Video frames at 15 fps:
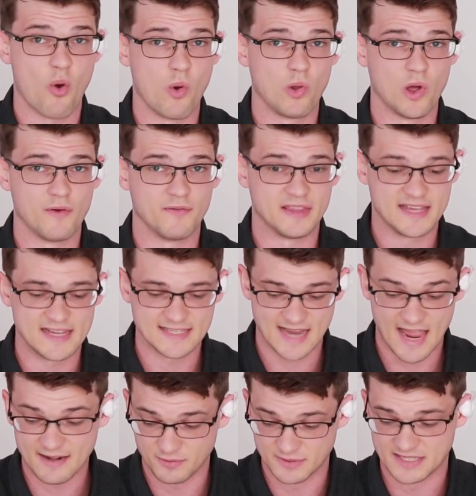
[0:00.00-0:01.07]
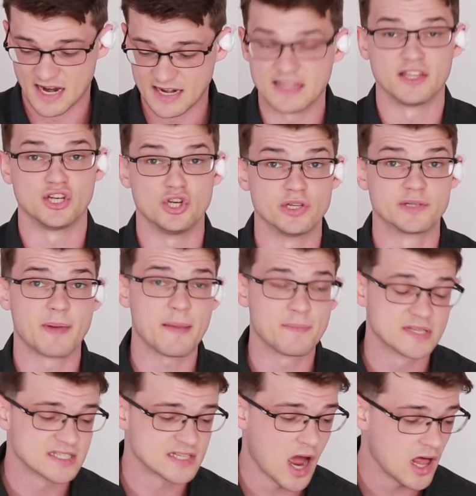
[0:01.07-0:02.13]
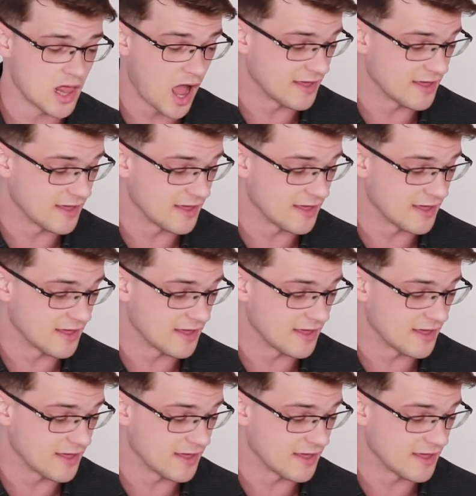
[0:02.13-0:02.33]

all over these and it was done in the newspaper style.